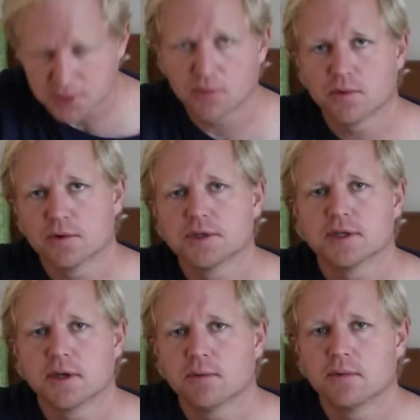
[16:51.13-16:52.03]
chord, so
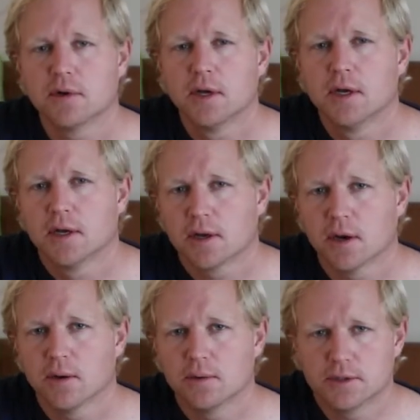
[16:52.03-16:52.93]
don't
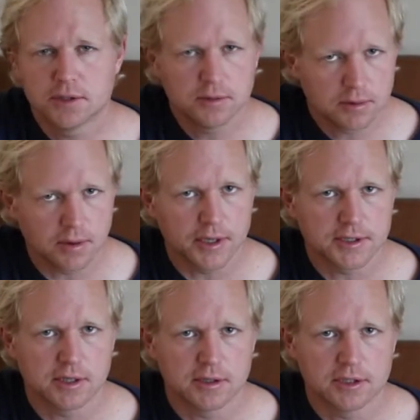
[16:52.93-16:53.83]
go too
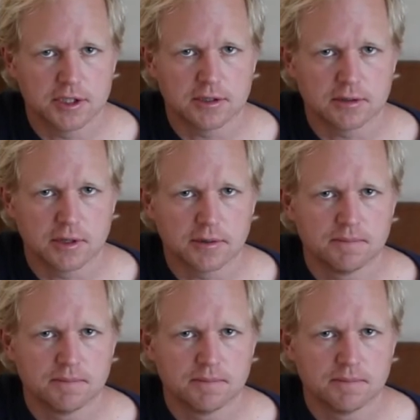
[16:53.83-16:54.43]
crazy on the G string.